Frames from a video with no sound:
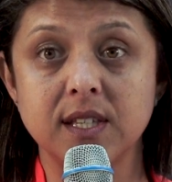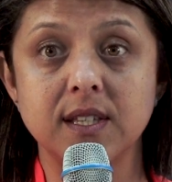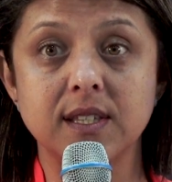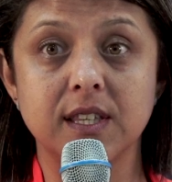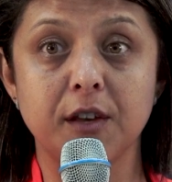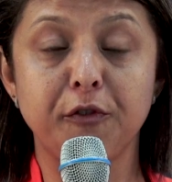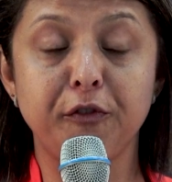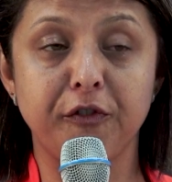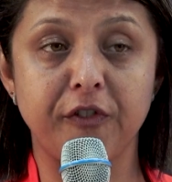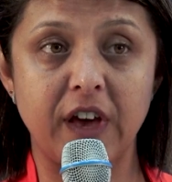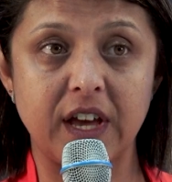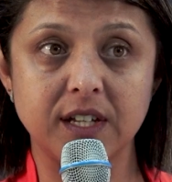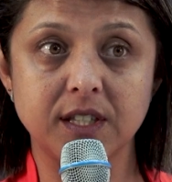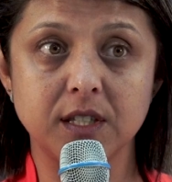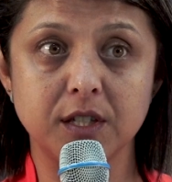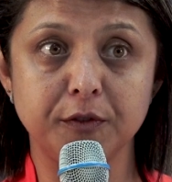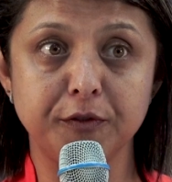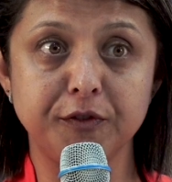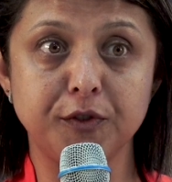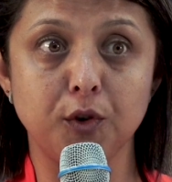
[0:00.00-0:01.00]
is
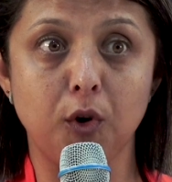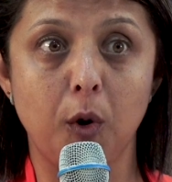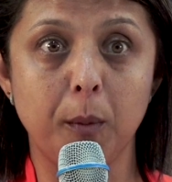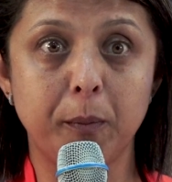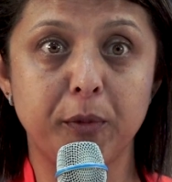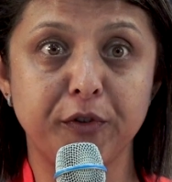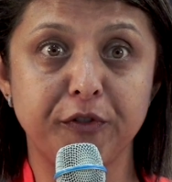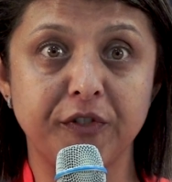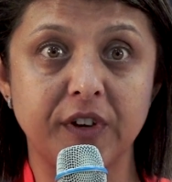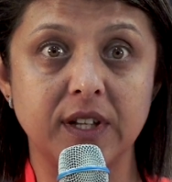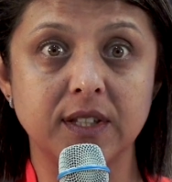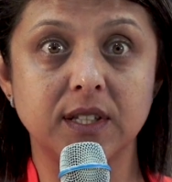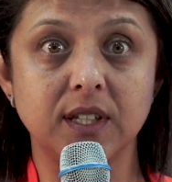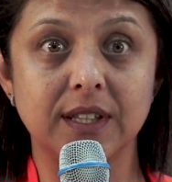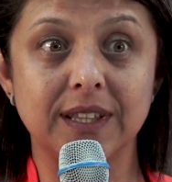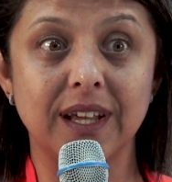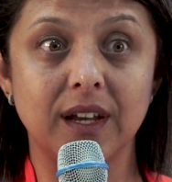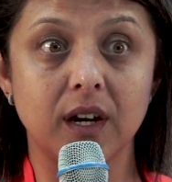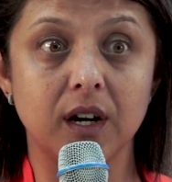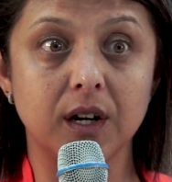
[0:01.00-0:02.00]
effective on preventing
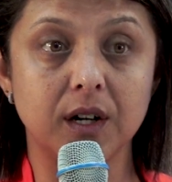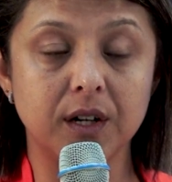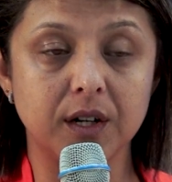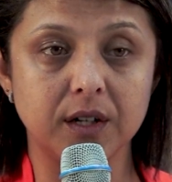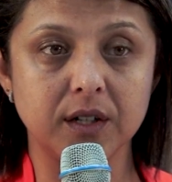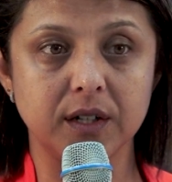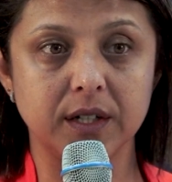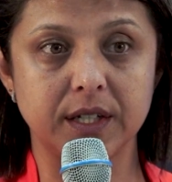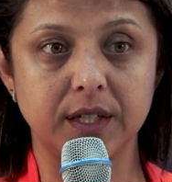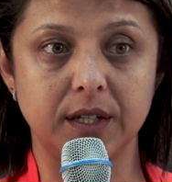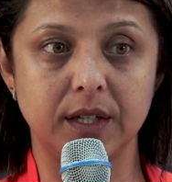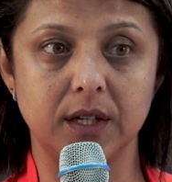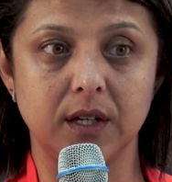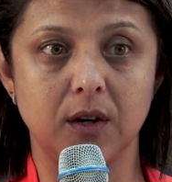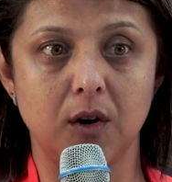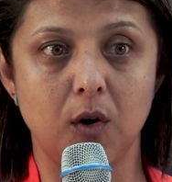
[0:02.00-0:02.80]
the early